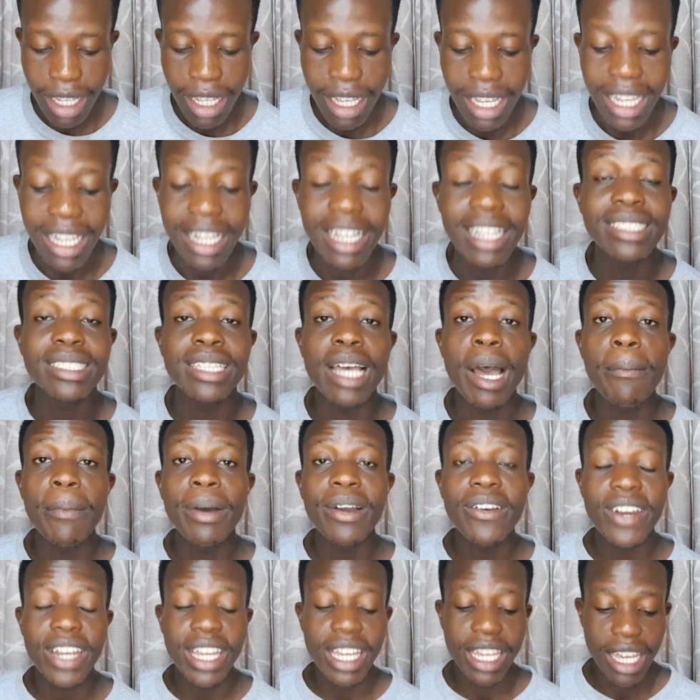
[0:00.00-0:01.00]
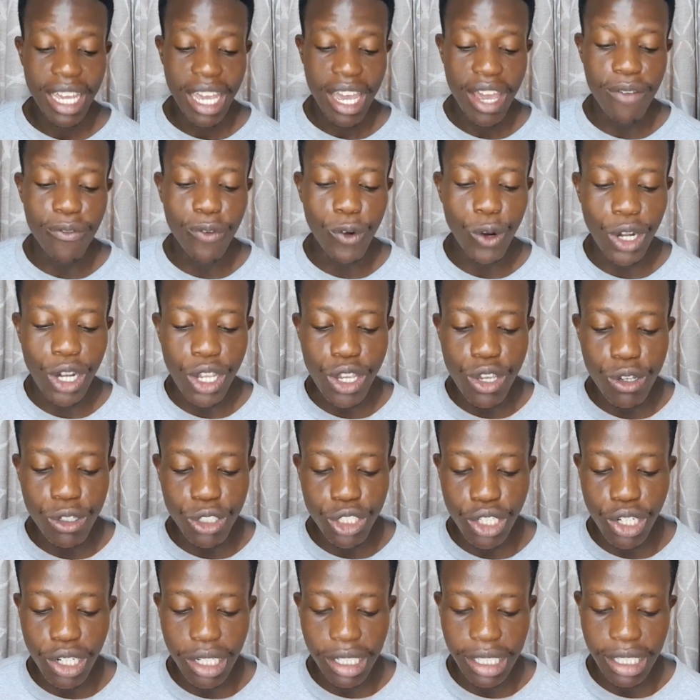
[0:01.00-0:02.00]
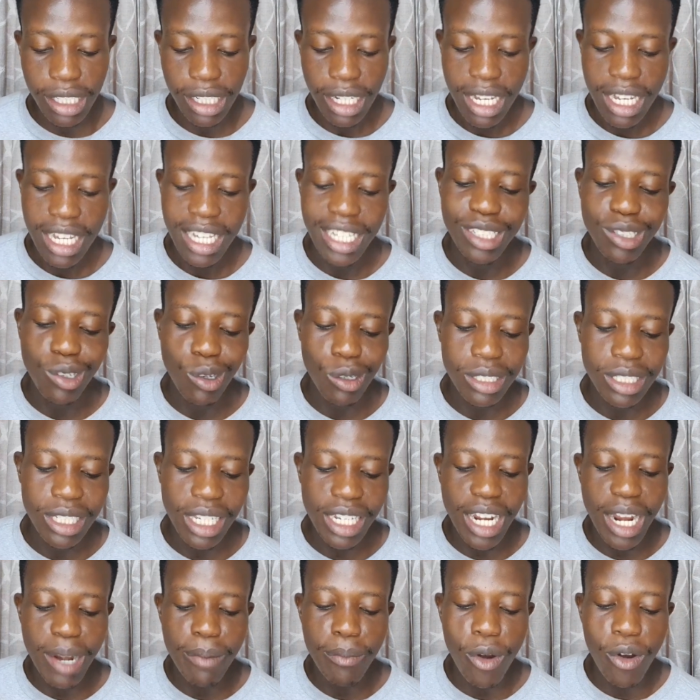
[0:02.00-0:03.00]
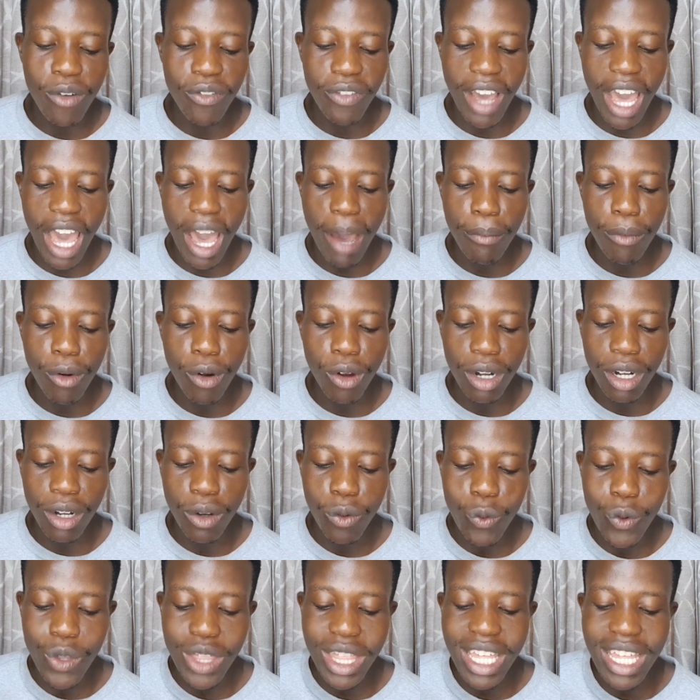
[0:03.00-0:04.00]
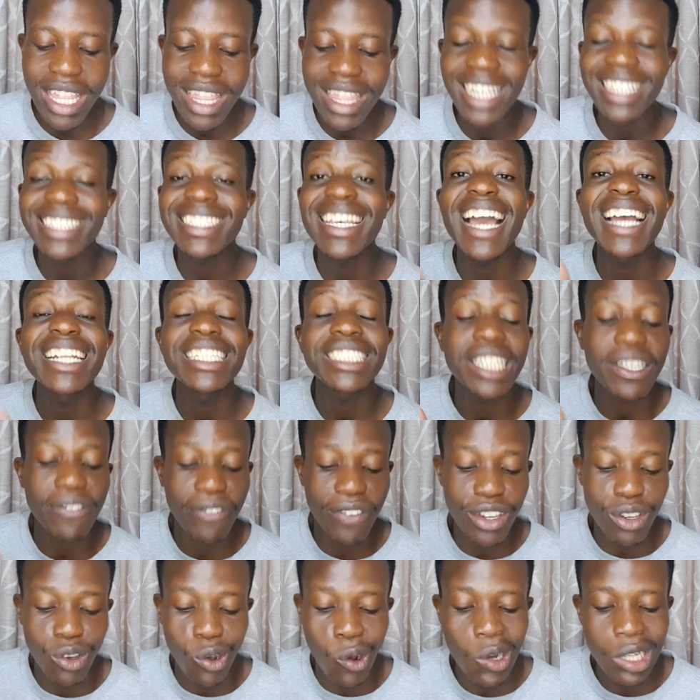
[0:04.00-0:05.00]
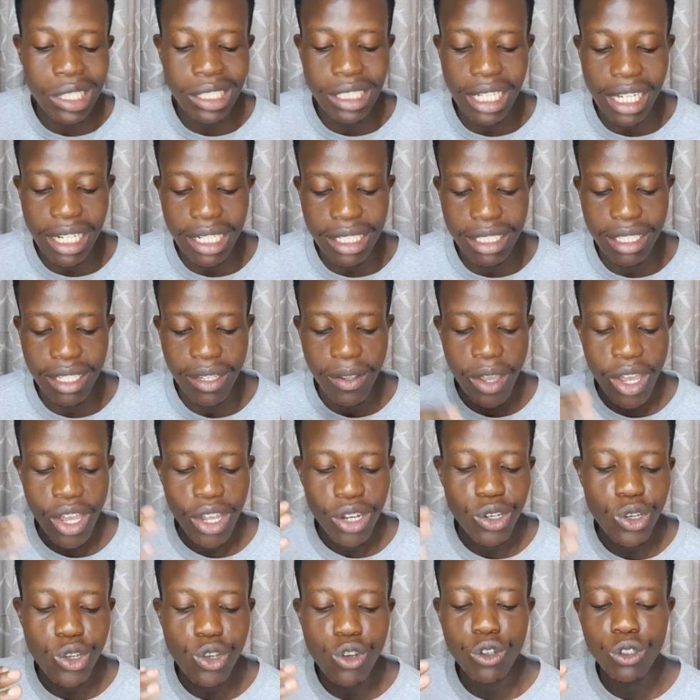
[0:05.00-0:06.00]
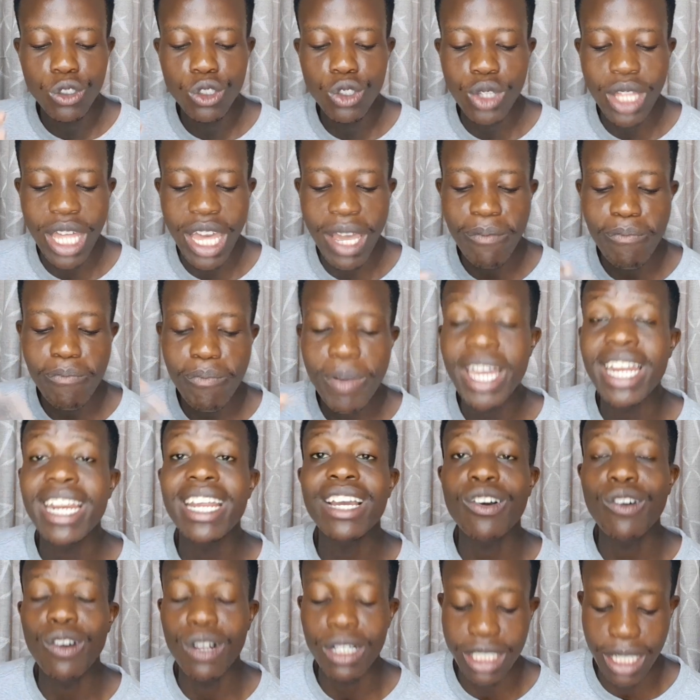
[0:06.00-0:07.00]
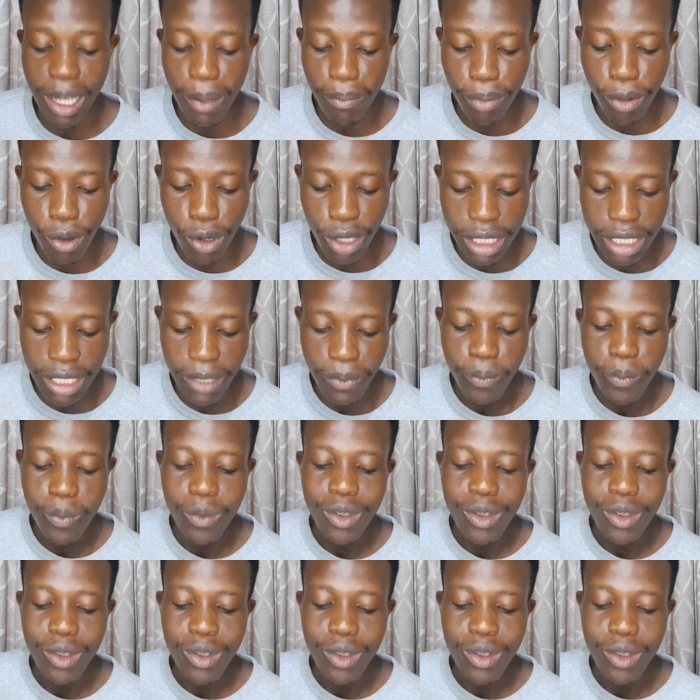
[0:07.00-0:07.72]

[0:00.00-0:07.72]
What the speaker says: In a summary, evolution is considered more viable within the scientific context due to the empirical support.